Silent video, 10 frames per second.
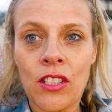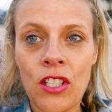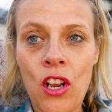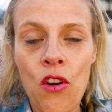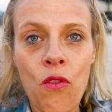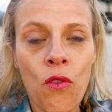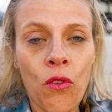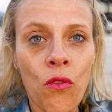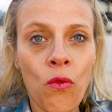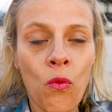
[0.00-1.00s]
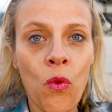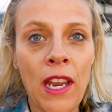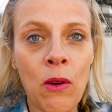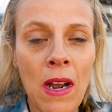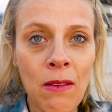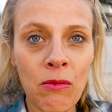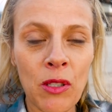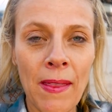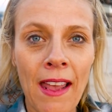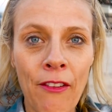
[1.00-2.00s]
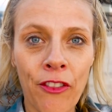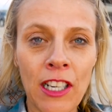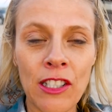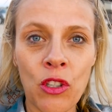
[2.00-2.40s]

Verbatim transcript: So, week one was with our friends